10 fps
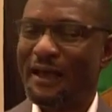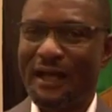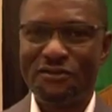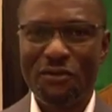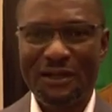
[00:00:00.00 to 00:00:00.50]

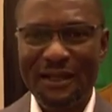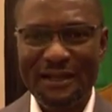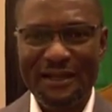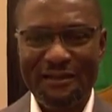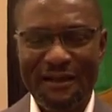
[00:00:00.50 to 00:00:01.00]
And so
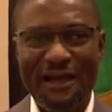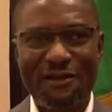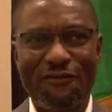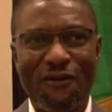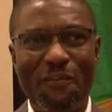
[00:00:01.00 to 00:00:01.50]
clearly, the kind
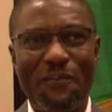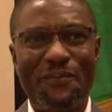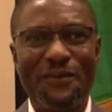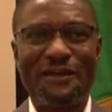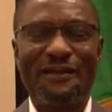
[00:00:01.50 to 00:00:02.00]
of,
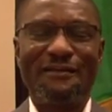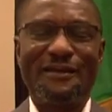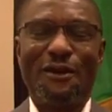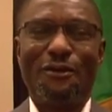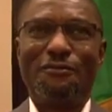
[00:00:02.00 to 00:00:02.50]

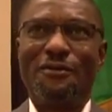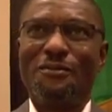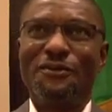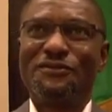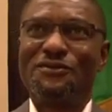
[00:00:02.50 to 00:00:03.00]

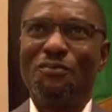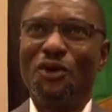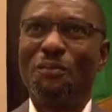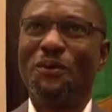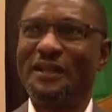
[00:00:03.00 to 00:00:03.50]
almost
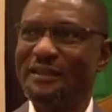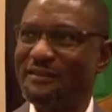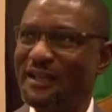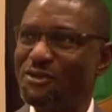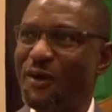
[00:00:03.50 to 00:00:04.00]
monopoly
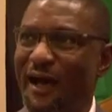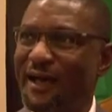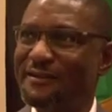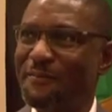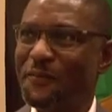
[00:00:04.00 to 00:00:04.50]
that you
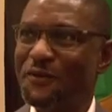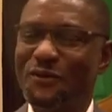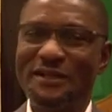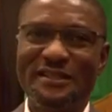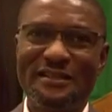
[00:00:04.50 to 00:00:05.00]
had
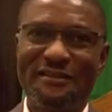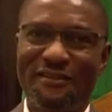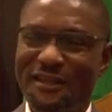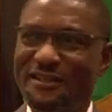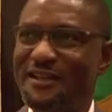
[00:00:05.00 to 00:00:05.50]
20,
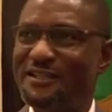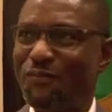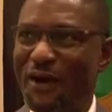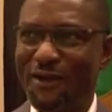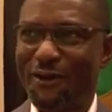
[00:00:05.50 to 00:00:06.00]
30 years
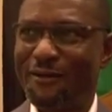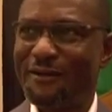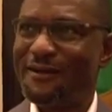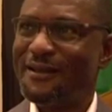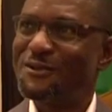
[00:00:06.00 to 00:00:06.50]
prior
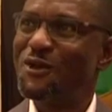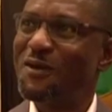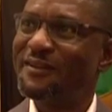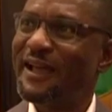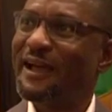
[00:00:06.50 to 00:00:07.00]
is no
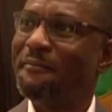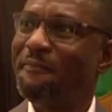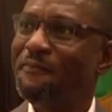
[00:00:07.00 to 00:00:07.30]
more there.